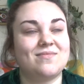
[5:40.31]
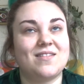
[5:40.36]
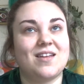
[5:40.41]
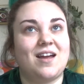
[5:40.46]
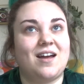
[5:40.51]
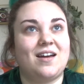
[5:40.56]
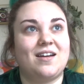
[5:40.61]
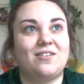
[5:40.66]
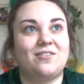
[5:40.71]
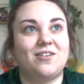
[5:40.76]

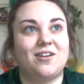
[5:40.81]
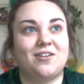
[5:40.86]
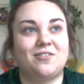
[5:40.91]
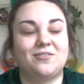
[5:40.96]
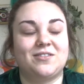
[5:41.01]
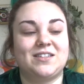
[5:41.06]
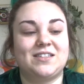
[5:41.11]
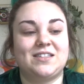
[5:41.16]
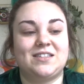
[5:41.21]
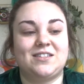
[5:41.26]
I don't know.
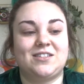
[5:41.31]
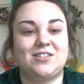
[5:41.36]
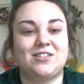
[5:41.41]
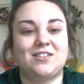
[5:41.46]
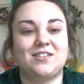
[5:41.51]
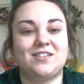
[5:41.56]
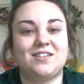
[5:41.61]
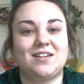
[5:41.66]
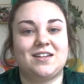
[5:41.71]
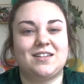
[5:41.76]
This is
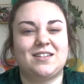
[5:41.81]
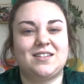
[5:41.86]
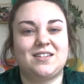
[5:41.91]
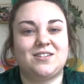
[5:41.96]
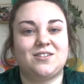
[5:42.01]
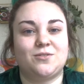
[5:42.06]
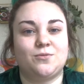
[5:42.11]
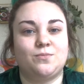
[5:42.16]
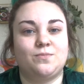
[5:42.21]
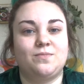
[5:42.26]
just, it's such
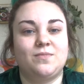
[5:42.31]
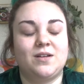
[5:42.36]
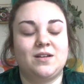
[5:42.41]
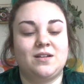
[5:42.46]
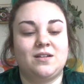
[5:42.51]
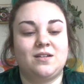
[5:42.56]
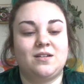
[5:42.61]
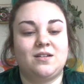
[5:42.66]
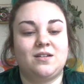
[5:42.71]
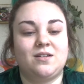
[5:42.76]
a
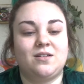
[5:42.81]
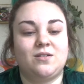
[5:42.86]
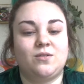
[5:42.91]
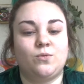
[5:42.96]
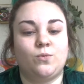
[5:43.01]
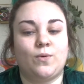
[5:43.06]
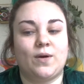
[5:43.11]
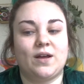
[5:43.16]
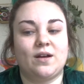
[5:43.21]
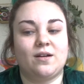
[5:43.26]

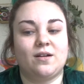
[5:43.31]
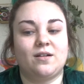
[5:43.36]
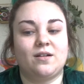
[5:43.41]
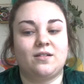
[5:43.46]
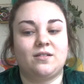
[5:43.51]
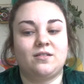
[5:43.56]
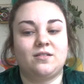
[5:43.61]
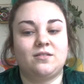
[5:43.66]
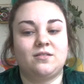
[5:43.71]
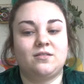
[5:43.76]
weird
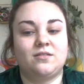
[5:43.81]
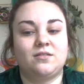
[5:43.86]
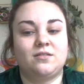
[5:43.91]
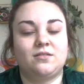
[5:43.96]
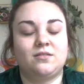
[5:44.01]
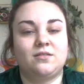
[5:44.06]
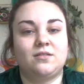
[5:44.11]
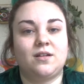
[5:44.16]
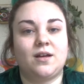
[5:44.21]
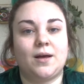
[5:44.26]

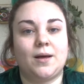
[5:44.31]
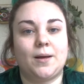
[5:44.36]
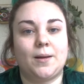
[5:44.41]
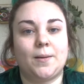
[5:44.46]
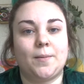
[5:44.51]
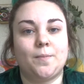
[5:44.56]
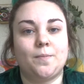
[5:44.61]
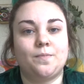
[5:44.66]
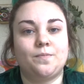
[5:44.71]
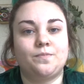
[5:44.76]

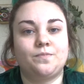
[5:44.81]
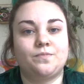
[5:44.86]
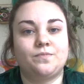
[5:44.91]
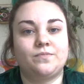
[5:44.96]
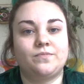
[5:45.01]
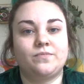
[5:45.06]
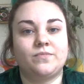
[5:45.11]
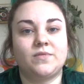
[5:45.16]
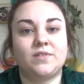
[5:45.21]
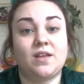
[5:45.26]

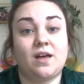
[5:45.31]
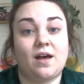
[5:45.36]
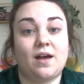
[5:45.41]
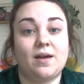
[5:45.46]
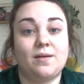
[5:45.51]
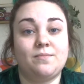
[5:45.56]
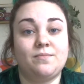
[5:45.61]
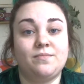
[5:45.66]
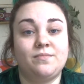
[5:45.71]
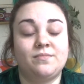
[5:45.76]

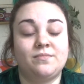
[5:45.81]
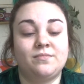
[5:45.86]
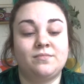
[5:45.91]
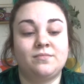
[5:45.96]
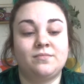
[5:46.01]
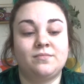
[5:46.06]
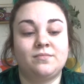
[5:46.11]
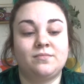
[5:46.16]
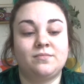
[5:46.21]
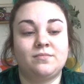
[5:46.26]
time
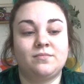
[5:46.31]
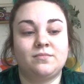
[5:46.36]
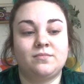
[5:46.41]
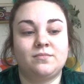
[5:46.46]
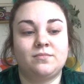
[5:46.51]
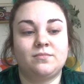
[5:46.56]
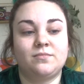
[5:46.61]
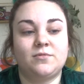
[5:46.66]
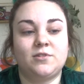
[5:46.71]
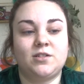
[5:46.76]

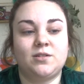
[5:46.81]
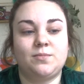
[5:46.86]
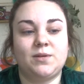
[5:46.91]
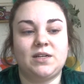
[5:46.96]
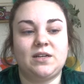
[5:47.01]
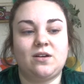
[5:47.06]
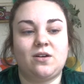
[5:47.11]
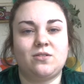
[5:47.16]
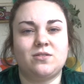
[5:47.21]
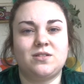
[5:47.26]
to
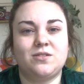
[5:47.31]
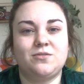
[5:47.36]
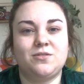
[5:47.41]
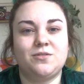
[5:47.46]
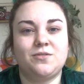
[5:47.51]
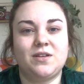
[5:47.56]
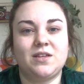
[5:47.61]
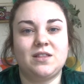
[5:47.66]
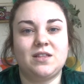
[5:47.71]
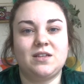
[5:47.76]
be also
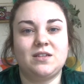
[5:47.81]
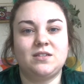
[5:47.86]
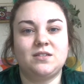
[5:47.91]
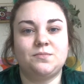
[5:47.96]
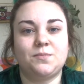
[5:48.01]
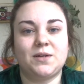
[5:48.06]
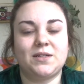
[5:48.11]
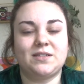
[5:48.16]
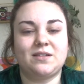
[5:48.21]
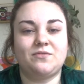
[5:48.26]
doing this,
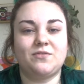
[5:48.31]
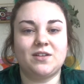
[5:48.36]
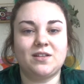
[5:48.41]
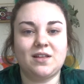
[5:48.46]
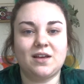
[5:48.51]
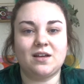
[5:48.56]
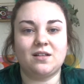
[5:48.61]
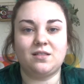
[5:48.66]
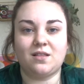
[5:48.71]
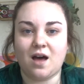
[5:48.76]
because I feel
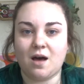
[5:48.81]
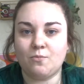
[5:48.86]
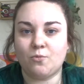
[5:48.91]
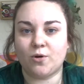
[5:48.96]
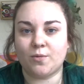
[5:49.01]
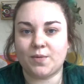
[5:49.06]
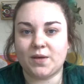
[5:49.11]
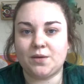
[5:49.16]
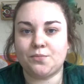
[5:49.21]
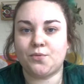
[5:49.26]
like a lot more
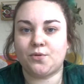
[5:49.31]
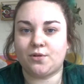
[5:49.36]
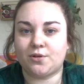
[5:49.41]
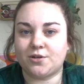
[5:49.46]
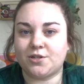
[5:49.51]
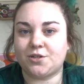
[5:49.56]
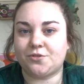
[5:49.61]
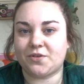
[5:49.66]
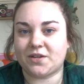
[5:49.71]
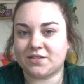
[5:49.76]
people are
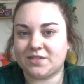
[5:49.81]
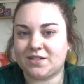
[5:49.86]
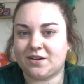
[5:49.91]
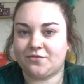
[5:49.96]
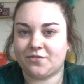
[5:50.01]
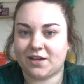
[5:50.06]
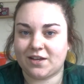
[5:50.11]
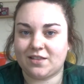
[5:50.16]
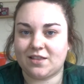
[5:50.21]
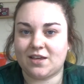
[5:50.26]
doing stuff
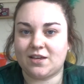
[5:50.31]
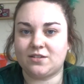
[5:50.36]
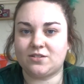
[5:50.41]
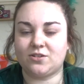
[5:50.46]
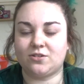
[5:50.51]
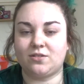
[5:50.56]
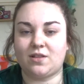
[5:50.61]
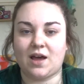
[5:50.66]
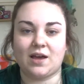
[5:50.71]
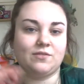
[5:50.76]
like this
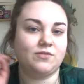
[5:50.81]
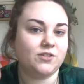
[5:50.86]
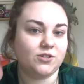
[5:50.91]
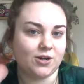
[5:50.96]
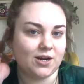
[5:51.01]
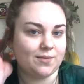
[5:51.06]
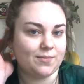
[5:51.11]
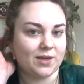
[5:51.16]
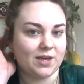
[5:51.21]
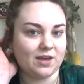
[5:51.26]
or live
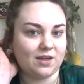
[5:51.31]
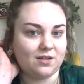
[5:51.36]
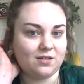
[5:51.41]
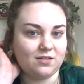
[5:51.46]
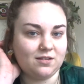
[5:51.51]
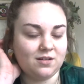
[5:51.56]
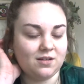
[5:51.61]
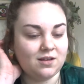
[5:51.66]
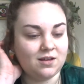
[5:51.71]
streaming, and